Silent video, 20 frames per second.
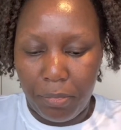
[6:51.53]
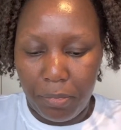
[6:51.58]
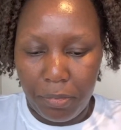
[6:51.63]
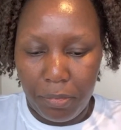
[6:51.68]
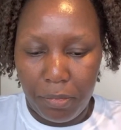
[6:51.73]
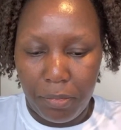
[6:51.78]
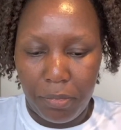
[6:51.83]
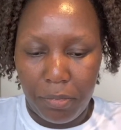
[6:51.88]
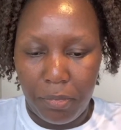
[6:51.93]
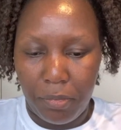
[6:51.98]

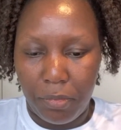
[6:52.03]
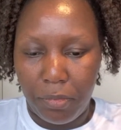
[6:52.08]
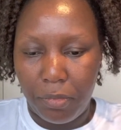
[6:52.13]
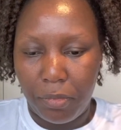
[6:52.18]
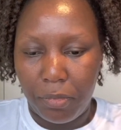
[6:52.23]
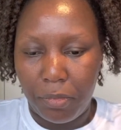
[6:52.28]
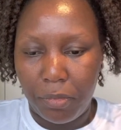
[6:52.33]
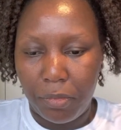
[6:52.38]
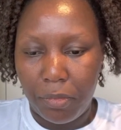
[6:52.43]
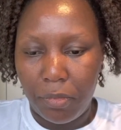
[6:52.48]

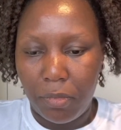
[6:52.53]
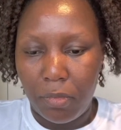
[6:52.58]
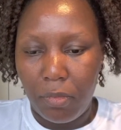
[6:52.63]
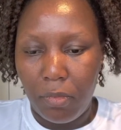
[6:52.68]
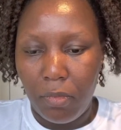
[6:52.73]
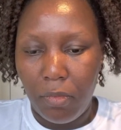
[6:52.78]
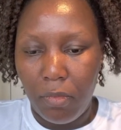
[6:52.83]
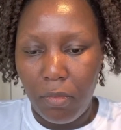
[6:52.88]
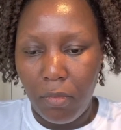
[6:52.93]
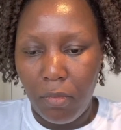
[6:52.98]

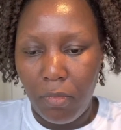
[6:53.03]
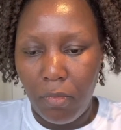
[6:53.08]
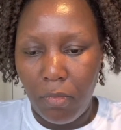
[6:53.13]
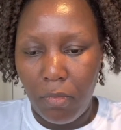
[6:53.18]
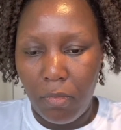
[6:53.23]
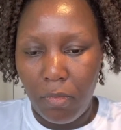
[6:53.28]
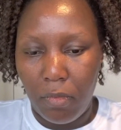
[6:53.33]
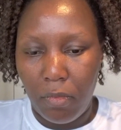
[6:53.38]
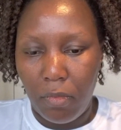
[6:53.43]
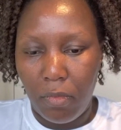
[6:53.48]

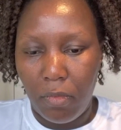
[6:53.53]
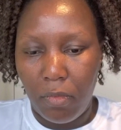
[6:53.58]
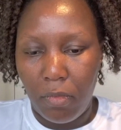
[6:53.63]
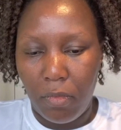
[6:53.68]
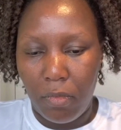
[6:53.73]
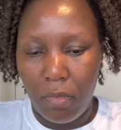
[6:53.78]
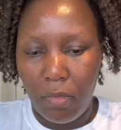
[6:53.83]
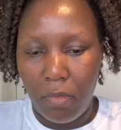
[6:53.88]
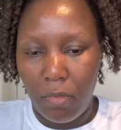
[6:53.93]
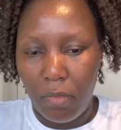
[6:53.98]

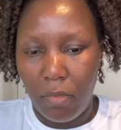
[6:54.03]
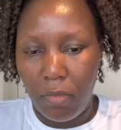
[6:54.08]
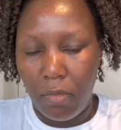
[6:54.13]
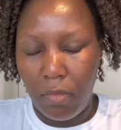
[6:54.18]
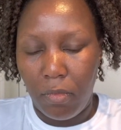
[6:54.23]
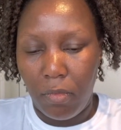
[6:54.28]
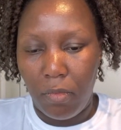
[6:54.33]
(silence)